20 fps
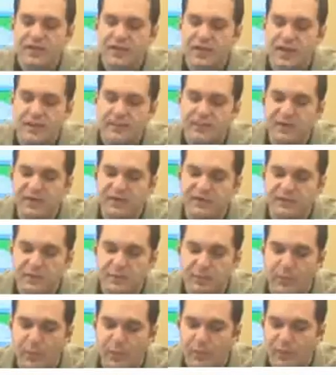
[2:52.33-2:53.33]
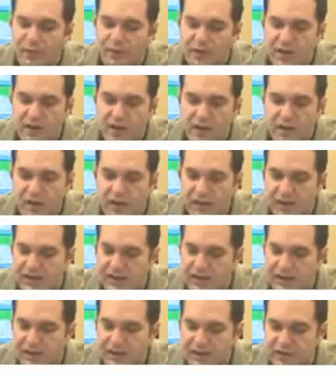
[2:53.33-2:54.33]
The company is reporting
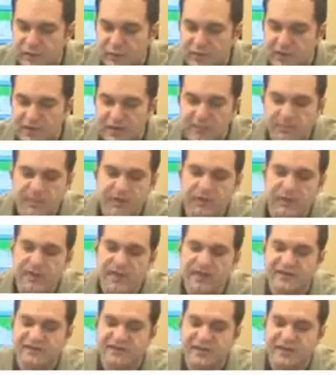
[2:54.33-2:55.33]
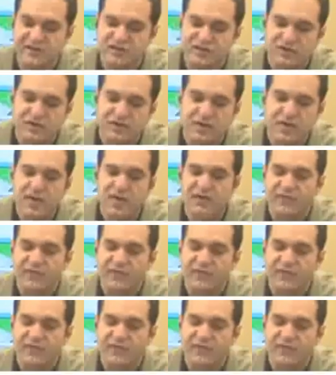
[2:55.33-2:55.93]
on uranium mineralization